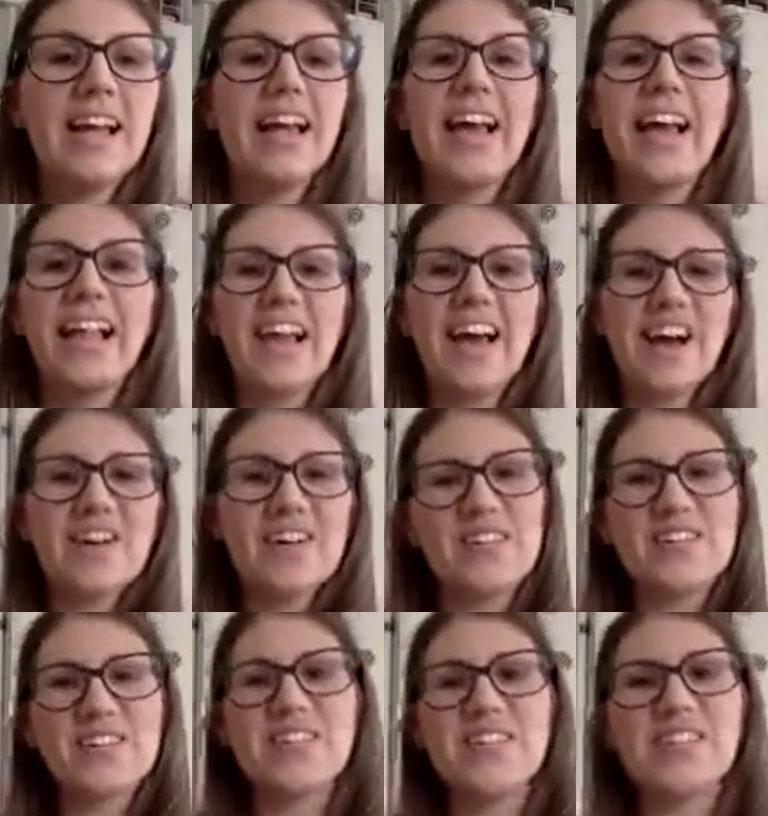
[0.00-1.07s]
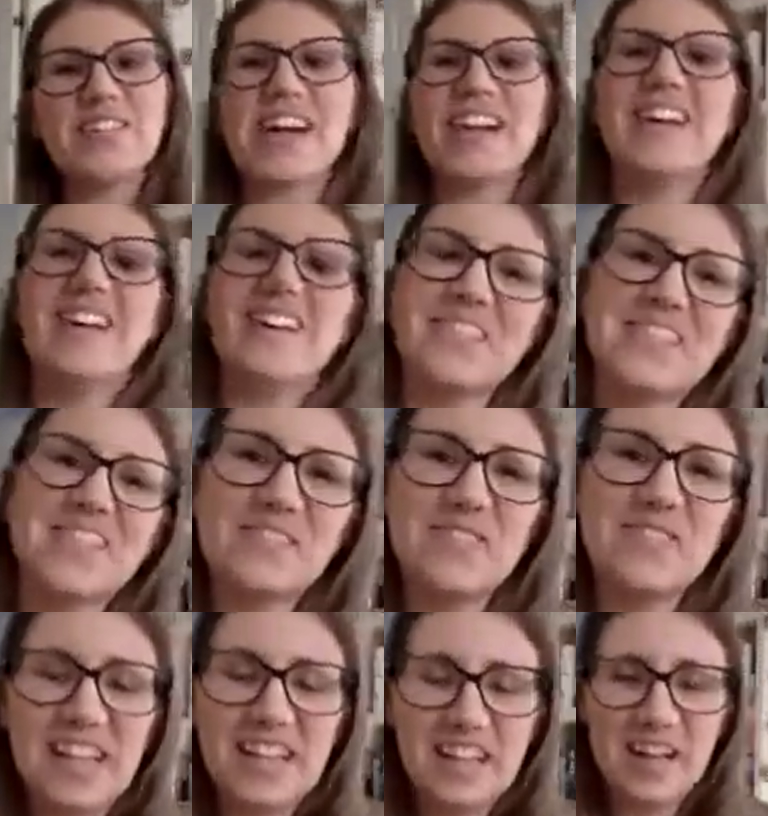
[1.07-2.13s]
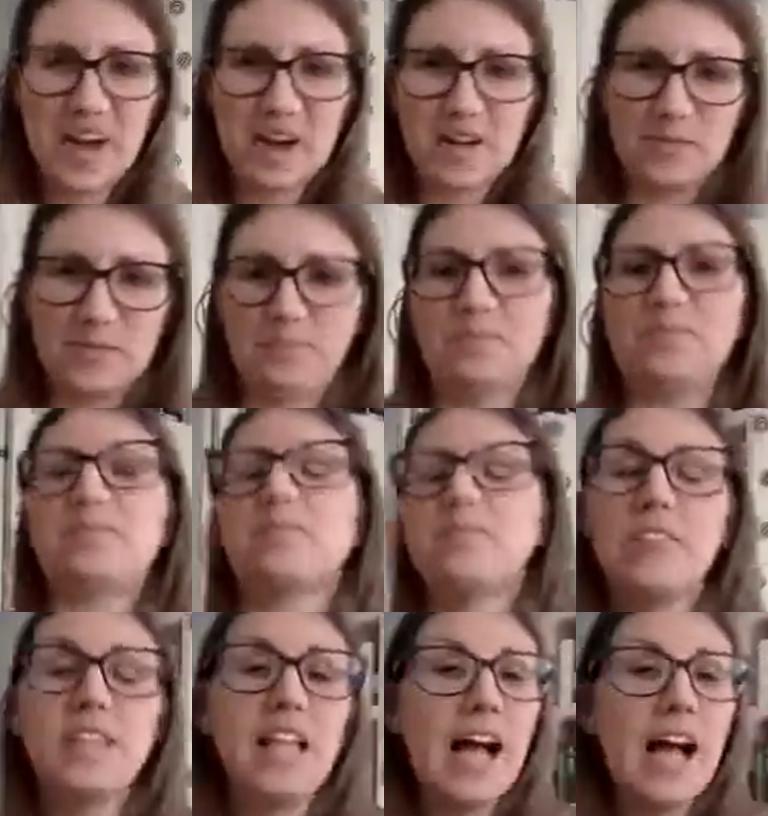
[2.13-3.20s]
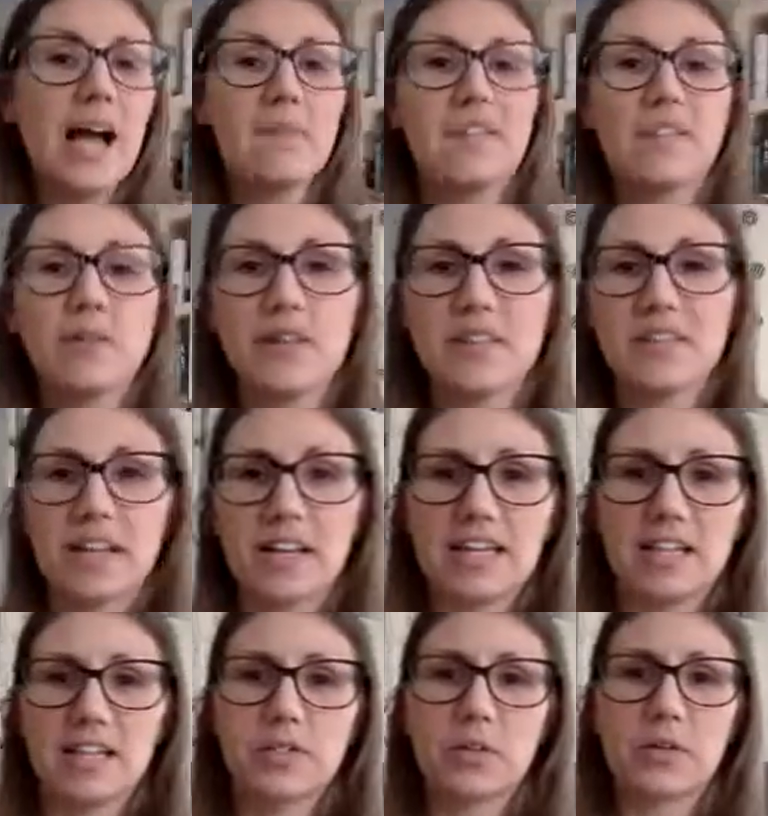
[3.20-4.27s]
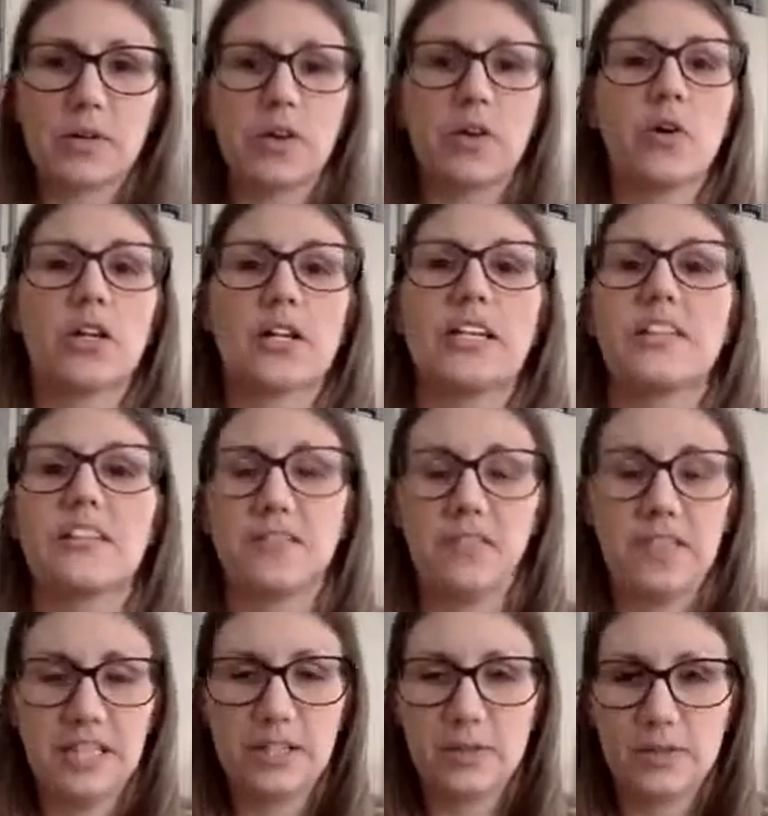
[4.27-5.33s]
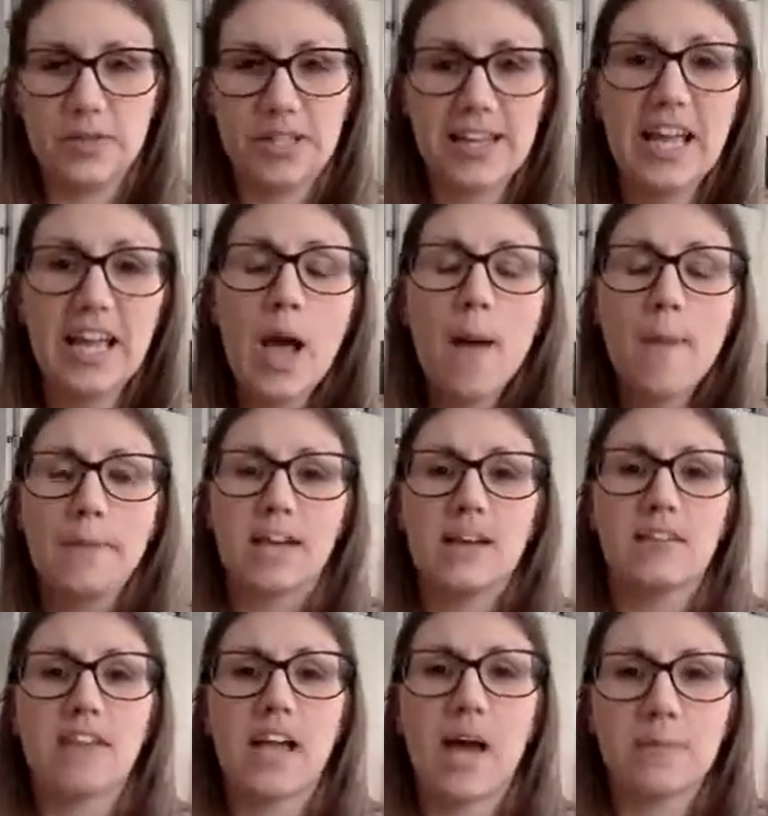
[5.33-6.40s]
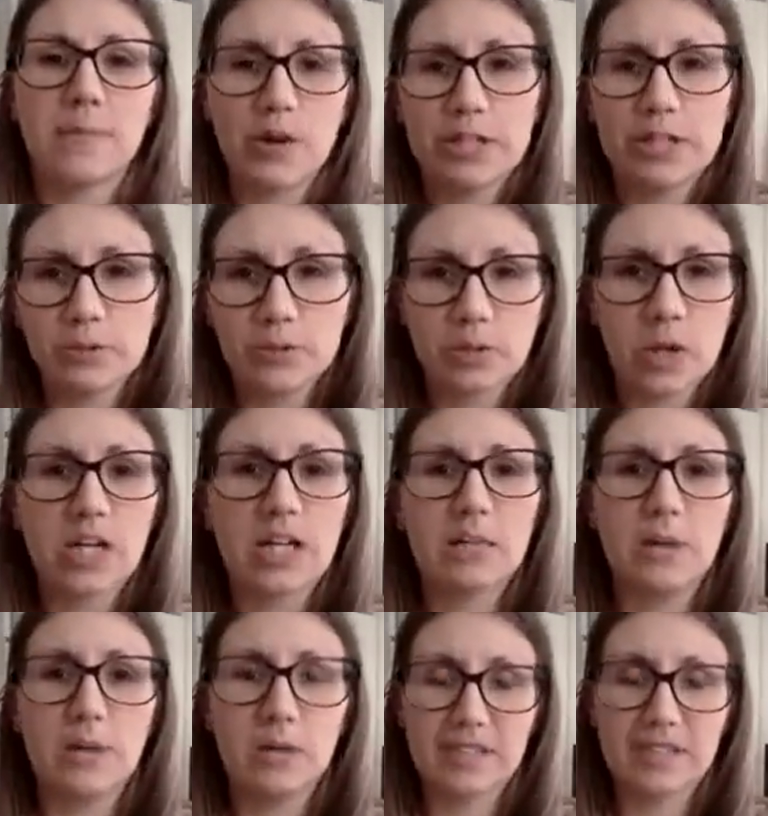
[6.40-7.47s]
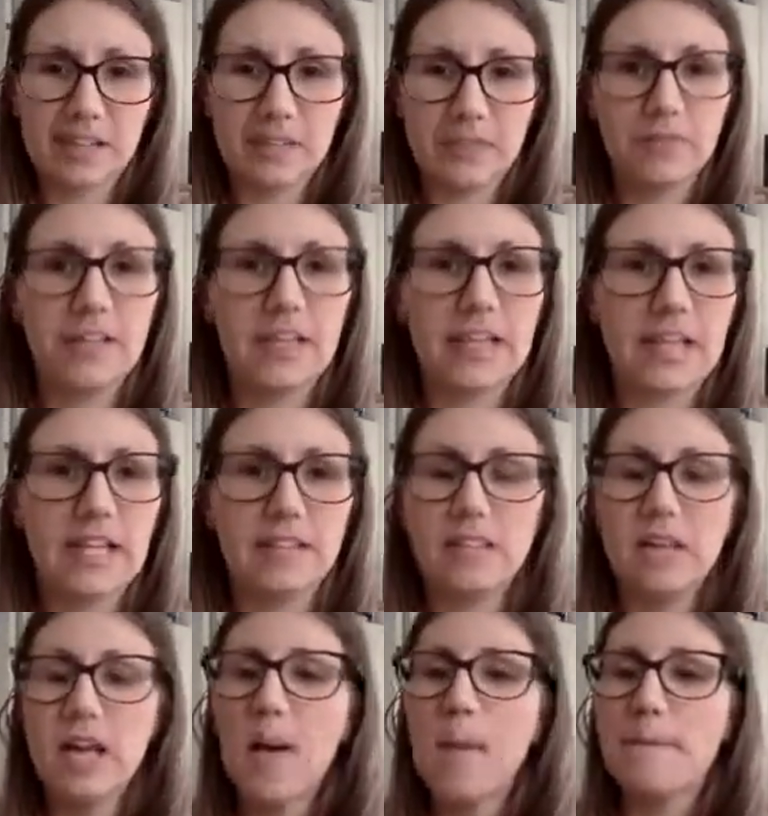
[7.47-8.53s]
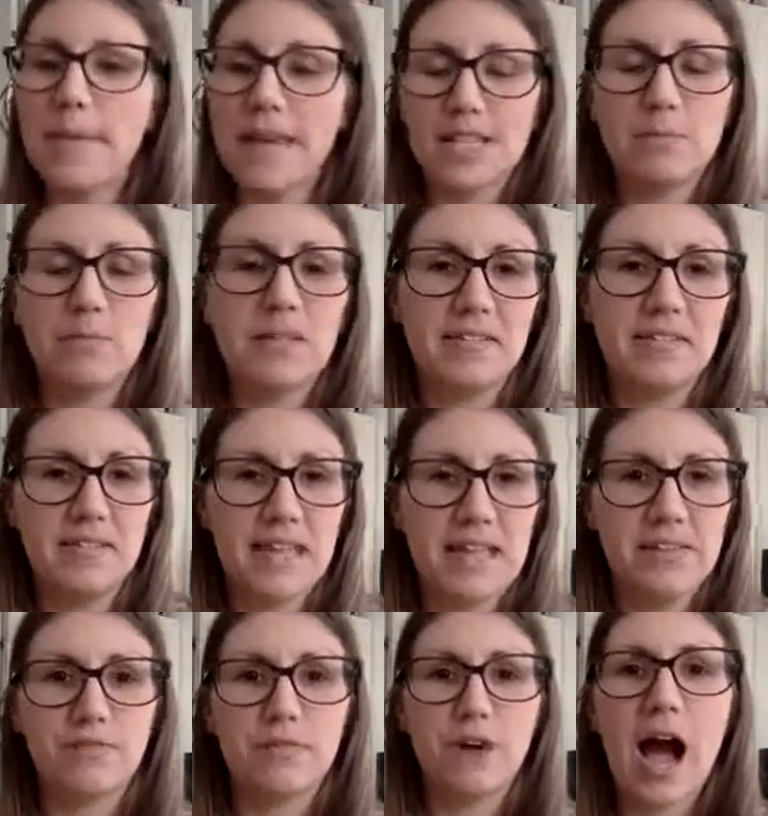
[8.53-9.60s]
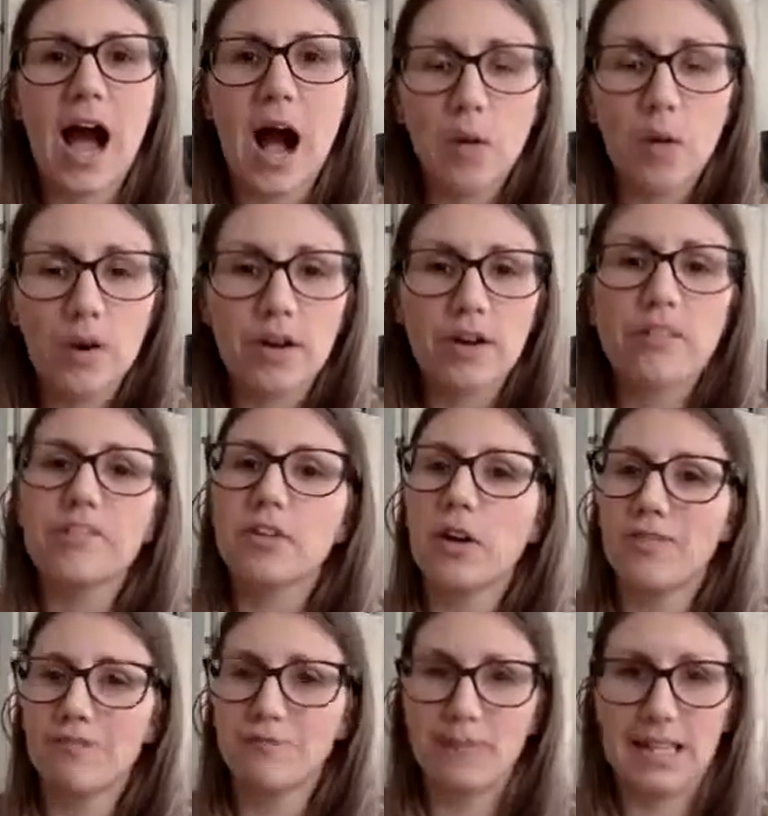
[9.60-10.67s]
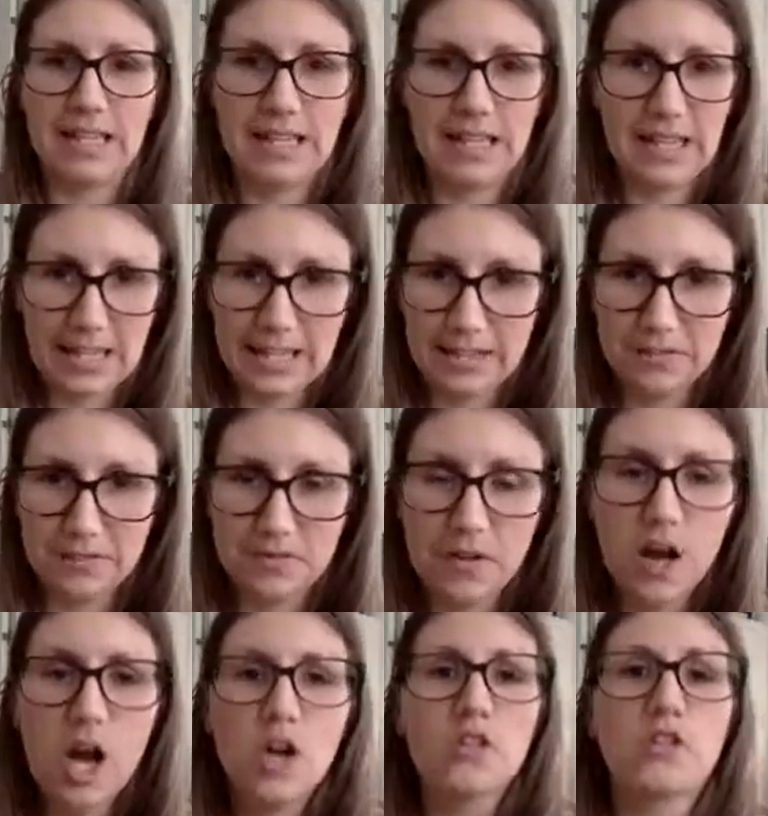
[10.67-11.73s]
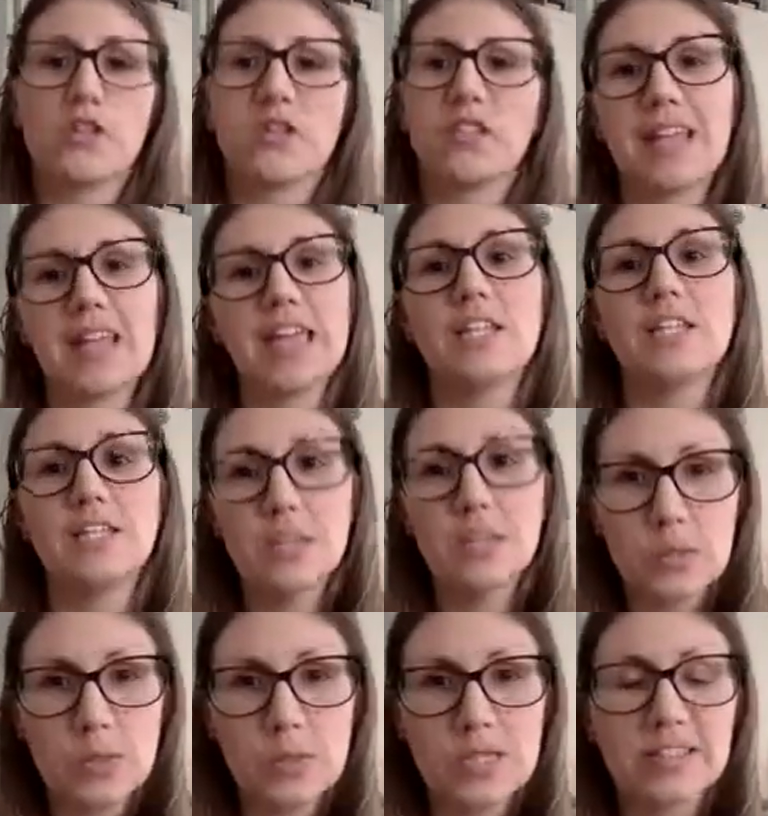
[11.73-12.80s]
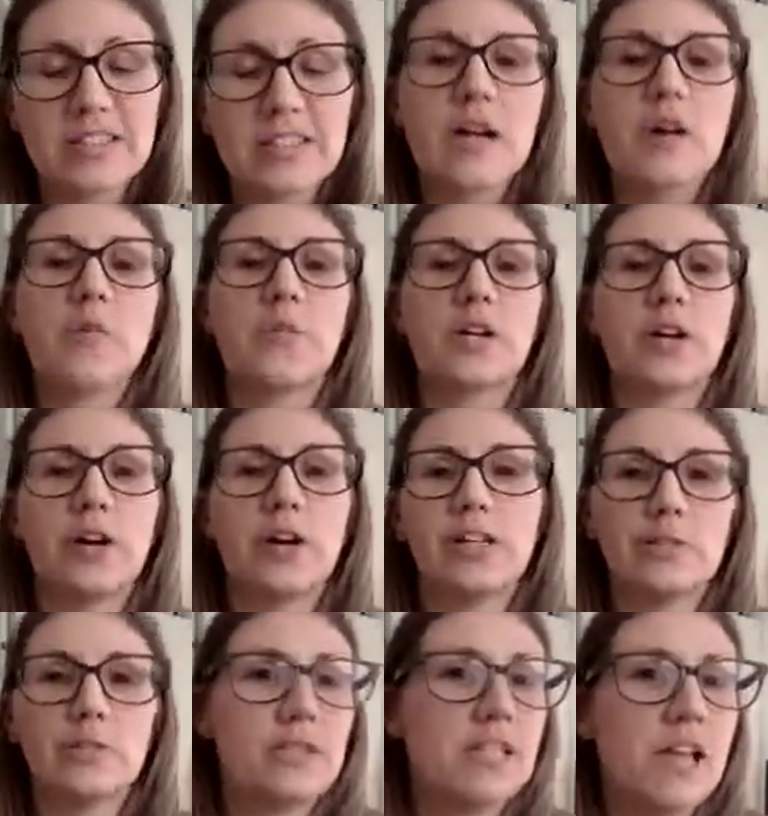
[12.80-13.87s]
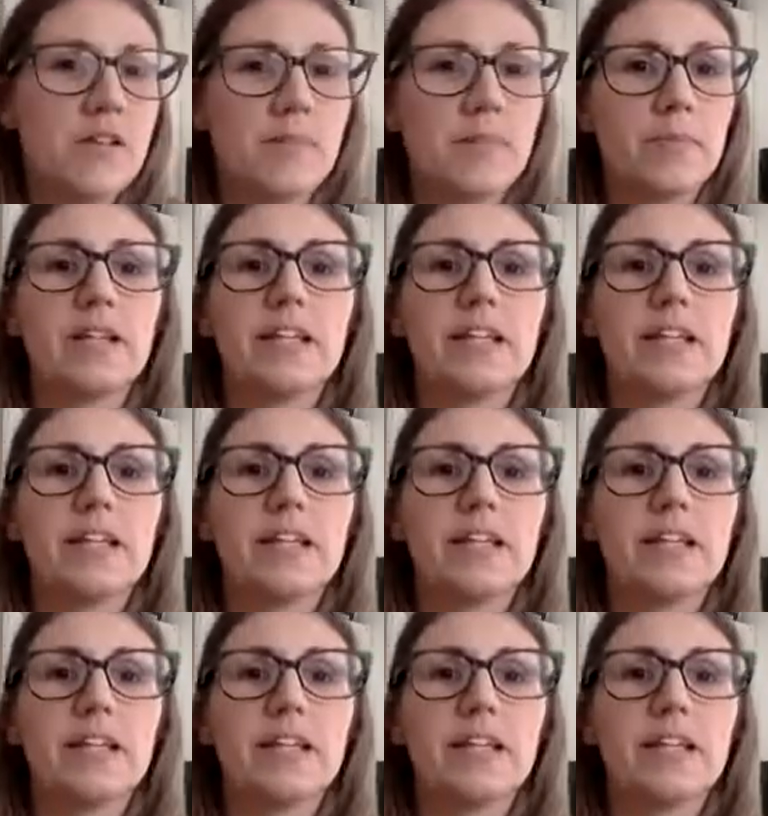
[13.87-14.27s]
Hello and welcome. I'm so excited to record this video today because I'm going to talk about something that made me save hours of my life. So stay tuned. We're going to